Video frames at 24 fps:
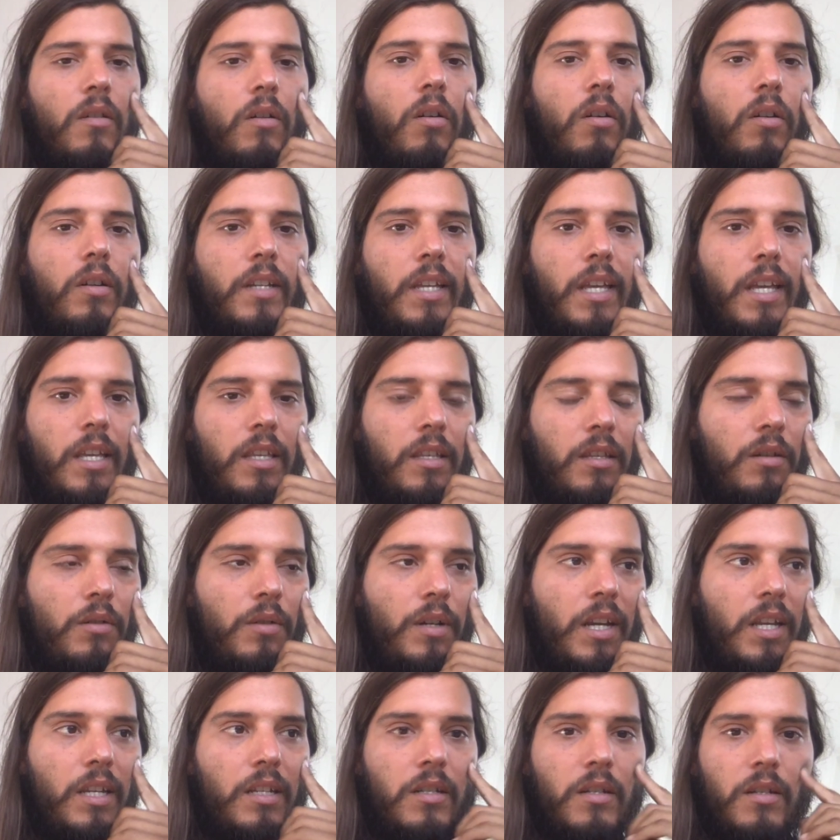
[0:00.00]
Okay,
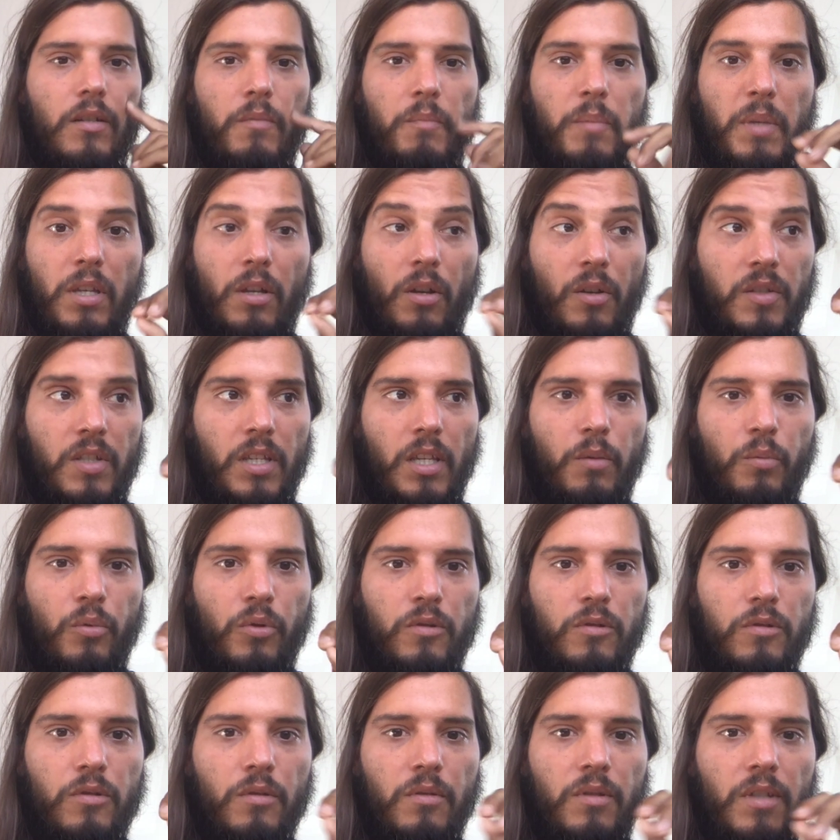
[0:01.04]
great. Because he
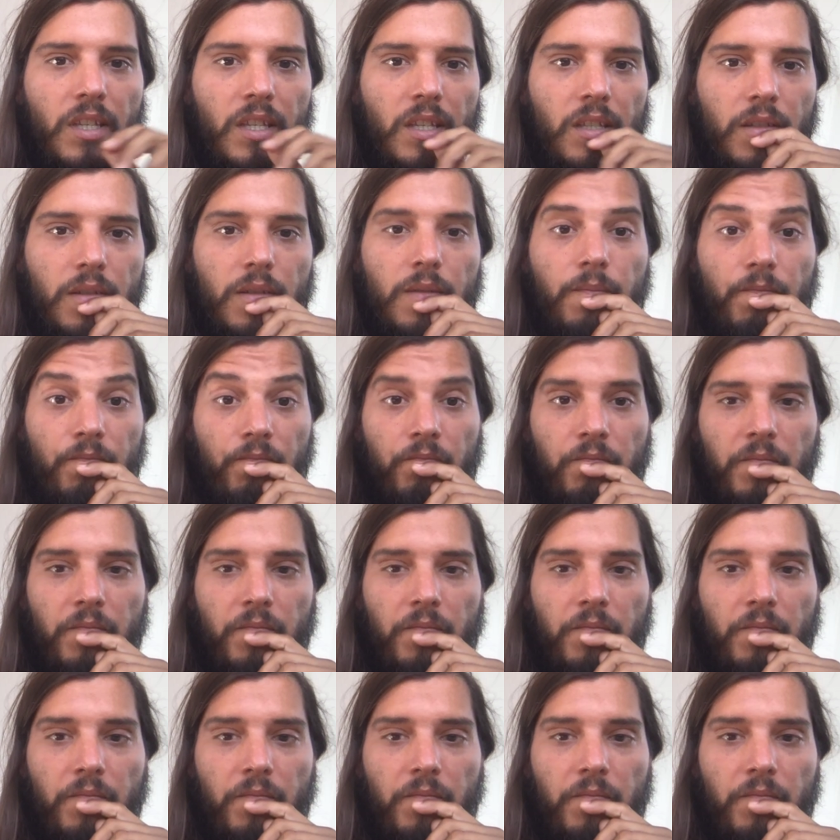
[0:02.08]
would do this